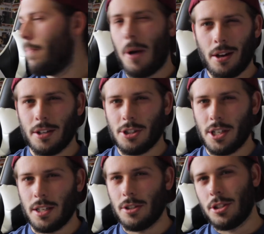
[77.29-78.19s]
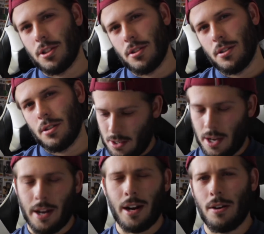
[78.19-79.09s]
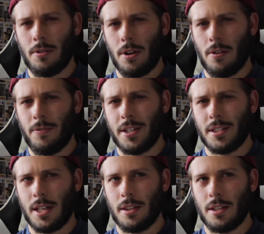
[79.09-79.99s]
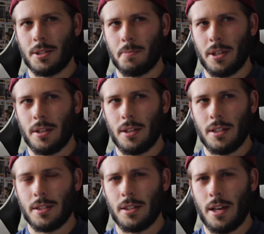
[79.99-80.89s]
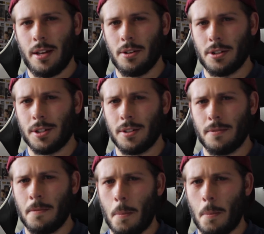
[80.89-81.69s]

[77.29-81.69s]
Pocket change. And I don't know if I said this, but it's in Henderson.